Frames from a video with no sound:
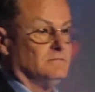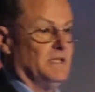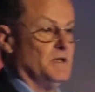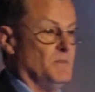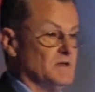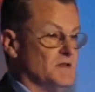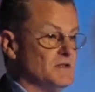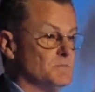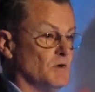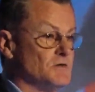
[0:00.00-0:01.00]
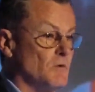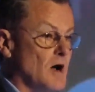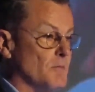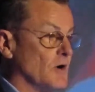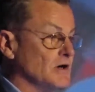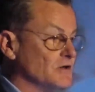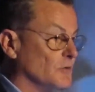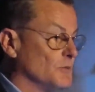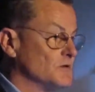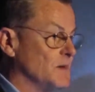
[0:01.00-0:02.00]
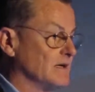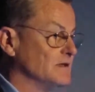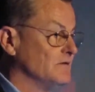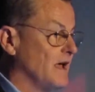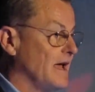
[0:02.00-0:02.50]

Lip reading: in the business, both for operational perspective